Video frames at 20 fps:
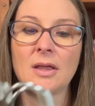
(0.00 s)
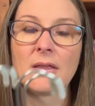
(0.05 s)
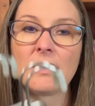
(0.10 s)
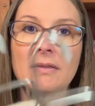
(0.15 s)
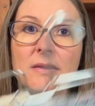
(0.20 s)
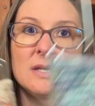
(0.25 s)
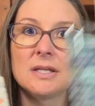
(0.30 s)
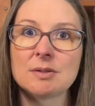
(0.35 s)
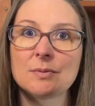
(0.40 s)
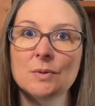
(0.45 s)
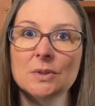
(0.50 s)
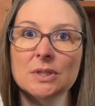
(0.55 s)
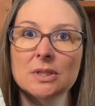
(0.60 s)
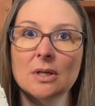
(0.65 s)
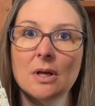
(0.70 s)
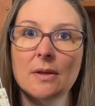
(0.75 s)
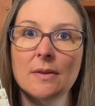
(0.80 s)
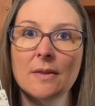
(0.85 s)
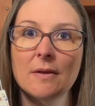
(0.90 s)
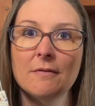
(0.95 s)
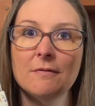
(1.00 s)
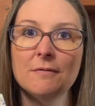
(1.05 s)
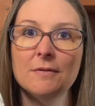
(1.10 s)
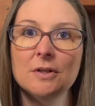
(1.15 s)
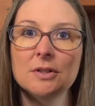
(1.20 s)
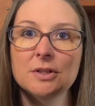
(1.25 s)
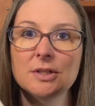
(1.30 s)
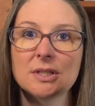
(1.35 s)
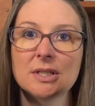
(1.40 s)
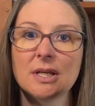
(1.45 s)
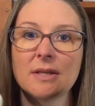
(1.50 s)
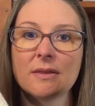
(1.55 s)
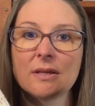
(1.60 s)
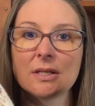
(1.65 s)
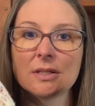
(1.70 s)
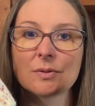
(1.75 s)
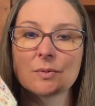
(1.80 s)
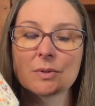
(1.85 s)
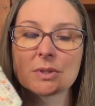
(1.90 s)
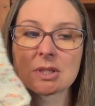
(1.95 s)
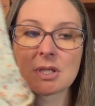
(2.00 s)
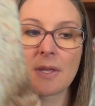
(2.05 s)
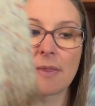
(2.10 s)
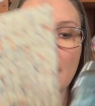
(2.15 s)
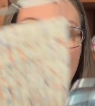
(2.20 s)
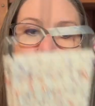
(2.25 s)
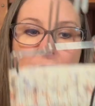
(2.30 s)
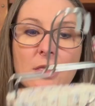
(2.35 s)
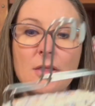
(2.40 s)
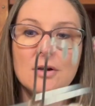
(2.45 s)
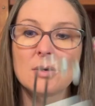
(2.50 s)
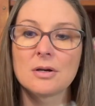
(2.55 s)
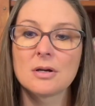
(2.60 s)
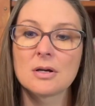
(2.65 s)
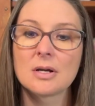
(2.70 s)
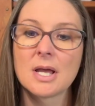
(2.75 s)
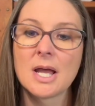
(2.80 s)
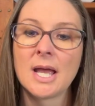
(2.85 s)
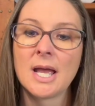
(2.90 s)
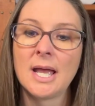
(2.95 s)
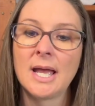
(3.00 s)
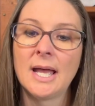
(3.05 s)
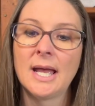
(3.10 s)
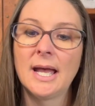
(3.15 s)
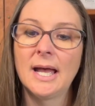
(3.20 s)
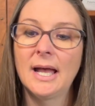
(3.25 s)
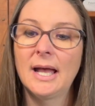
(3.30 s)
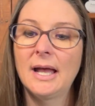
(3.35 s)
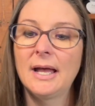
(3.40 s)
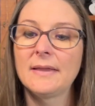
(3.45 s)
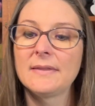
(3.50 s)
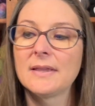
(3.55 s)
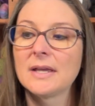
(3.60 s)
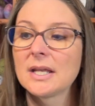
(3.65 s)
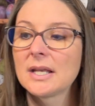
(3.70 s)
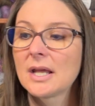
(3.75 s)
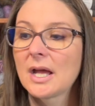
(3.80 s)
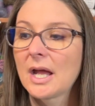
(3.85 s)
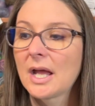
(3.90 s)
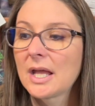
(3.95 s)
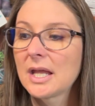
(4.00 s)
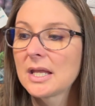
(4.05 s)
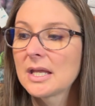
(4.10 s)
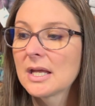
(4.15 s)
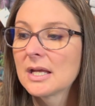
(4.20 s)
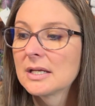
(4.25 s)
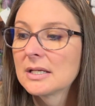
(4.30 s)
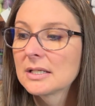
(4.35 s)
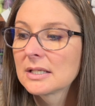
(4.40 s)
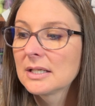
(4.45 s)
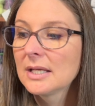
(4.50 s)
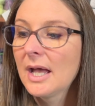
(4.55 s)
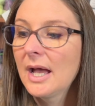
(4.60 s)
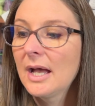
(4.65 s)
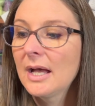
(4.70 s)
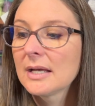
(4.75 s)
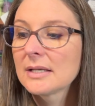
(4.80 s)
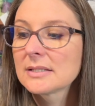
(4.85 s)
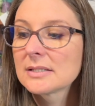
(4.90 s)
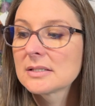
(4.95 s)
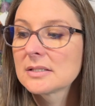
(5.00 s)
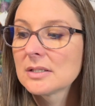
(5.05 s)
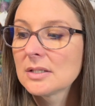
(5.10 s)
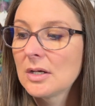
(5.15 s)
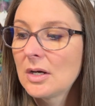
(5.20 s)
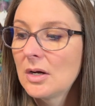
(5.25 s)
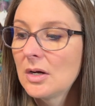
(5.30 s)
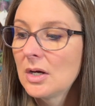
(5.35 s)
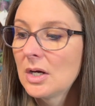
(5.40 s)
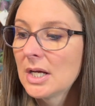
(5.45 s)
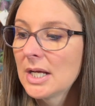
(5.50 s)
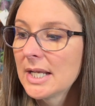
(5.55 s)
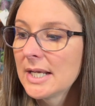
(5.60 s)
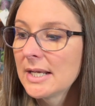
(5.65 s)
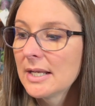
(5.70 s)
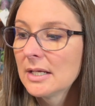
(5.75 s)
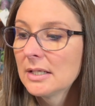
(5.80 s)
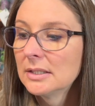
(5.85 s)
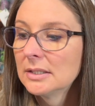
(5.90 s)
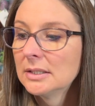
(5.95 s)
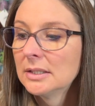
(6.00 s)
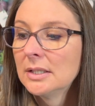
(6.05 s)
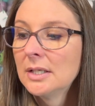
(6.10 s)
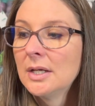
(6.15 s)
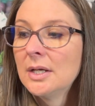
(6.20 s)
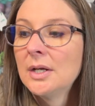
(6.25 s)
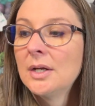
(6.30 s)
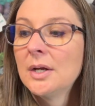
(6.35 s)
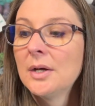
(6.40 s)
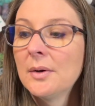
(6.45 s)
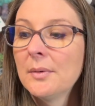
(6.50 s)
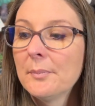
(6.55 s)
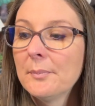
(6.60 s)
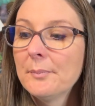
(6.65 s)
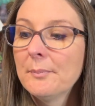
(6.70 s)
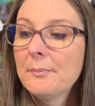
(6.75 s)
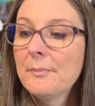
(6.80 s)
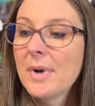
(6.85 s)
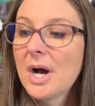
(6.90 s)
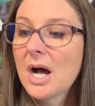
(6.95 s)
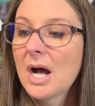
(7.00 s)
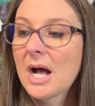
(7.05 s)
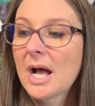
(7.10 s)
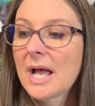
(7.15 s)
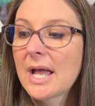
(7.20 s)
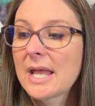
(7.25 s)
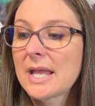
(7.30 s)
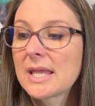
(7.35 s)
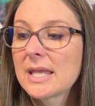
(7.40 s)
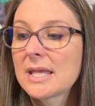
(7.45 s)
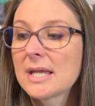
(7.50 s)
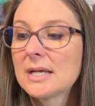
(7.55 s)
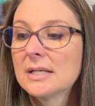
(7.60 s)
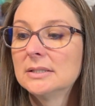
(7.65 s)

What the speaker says: these ones on the 1st and these ones on the 3rd, and then I cast on my